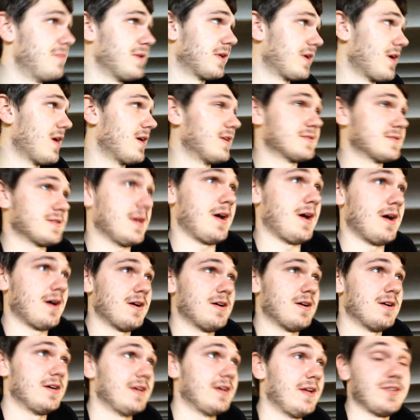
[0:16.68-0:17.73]
because
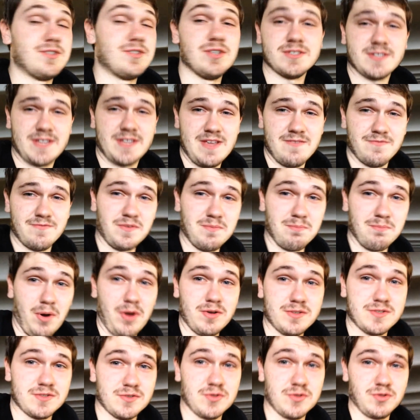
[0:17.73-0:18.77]
I just came from
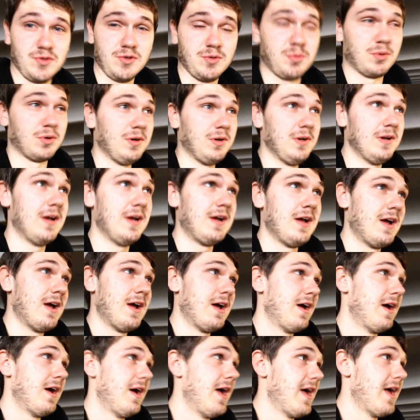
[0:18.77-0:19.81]
Barnes & Noble.
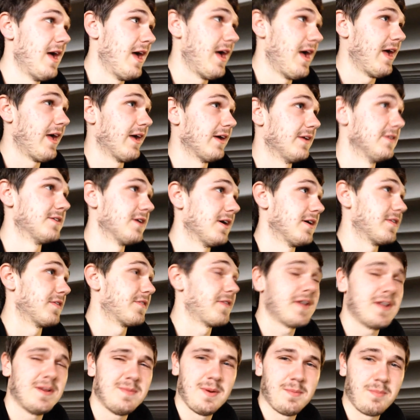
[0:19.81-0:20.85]
And the
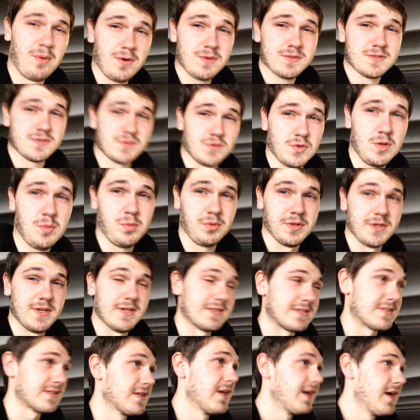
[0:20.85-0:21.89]
thing about Barnes & Noble
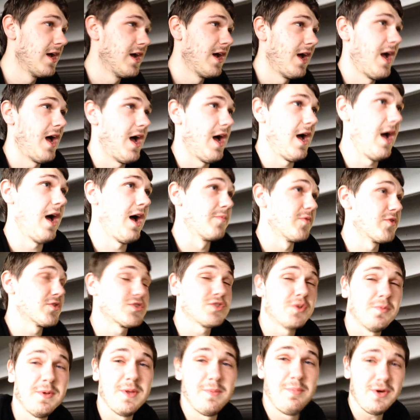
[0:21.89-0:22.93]
is
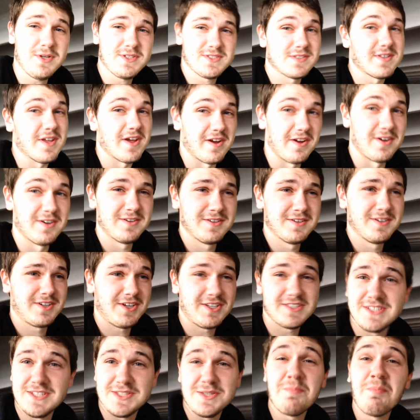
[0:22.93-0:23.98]
there's so many books there
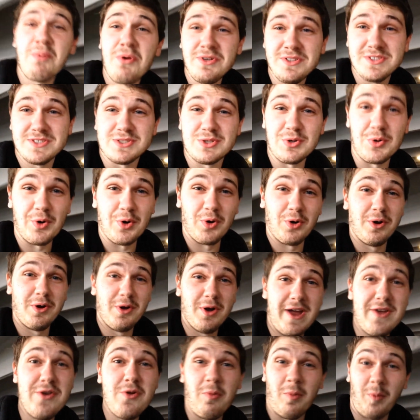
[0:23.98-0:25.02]
because it's a bookstore.
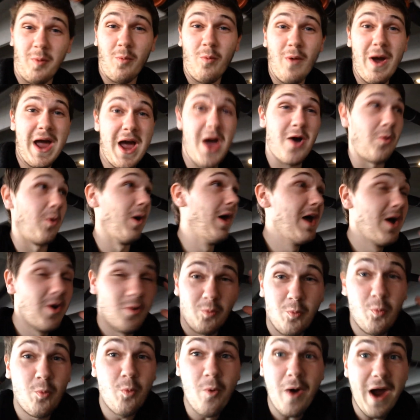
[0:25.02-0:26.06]
I know. Wow.
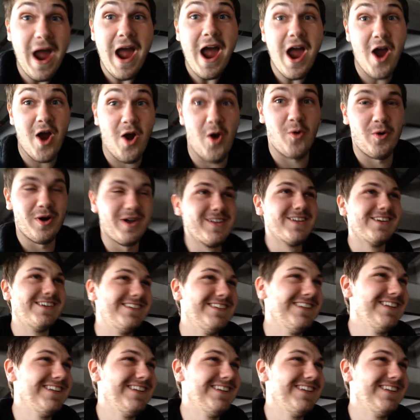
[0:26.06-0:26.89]
Wow.